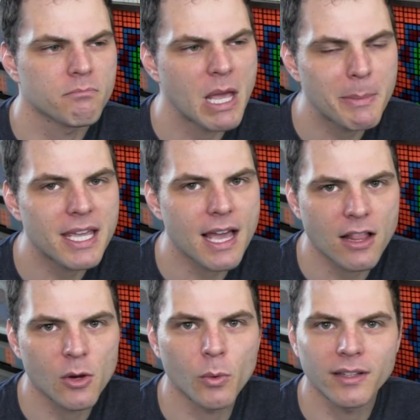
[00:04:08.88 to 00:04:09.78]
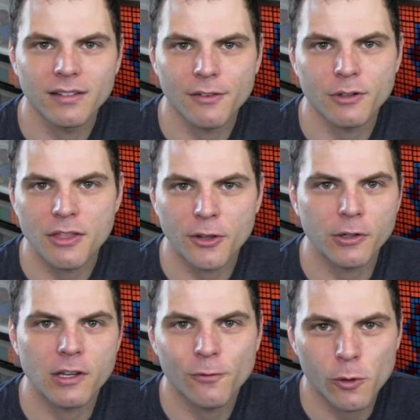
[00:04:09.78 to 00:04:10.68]
maybe yellow once every
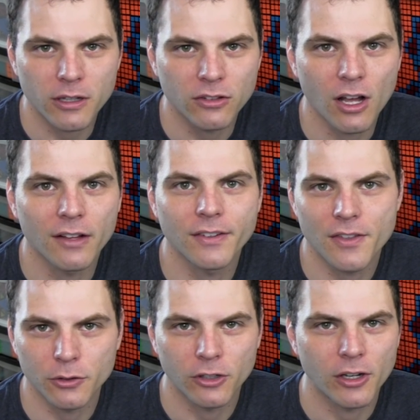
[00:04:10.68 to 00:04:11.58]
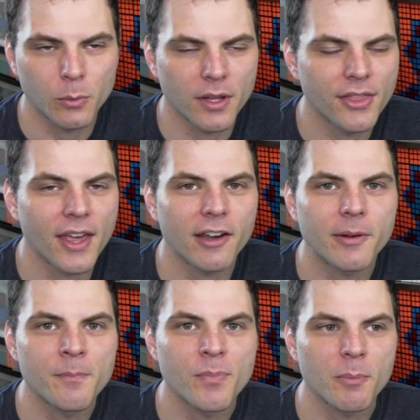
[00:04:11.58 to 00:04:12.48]
30 or 40 solves if there's a good one there.